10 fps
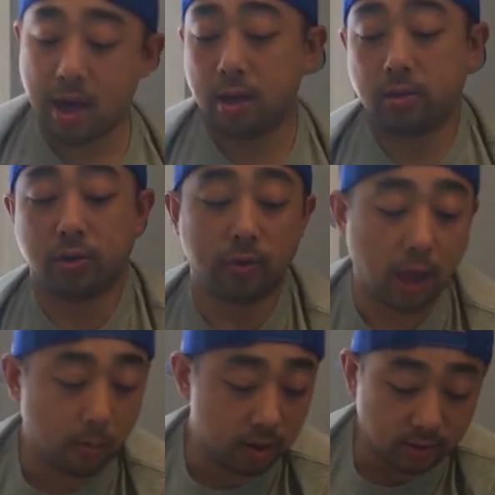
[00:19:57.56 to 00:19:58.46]
so that
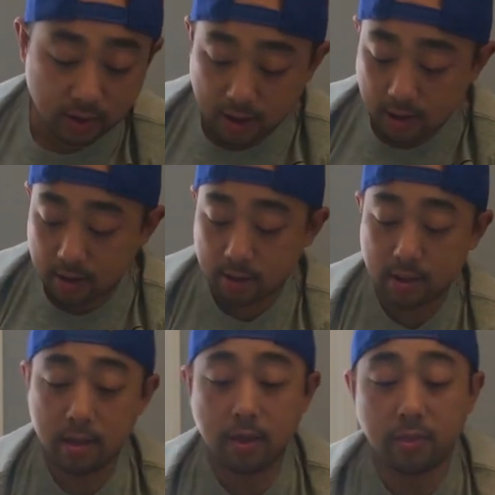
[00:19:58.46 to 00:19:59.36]
was uh,
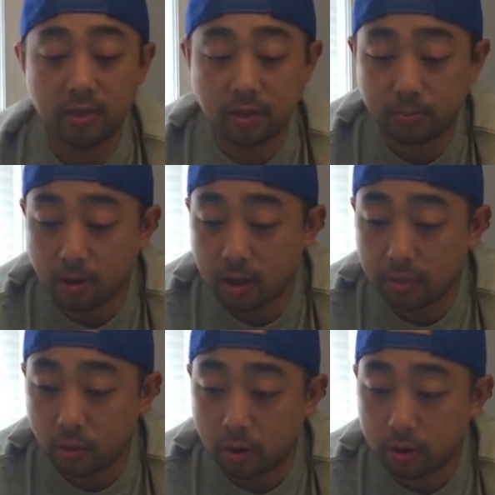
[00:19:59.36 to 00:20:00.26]
this month
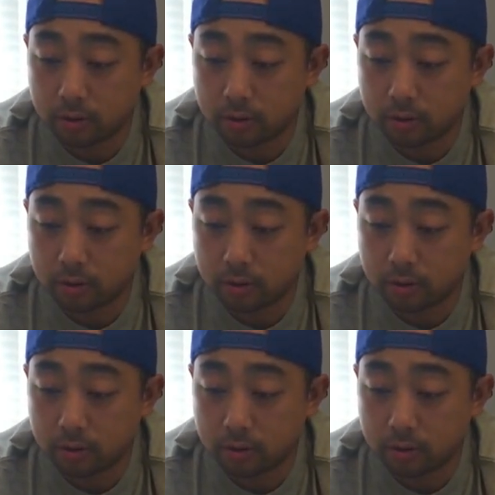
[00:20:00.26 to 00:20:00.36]
or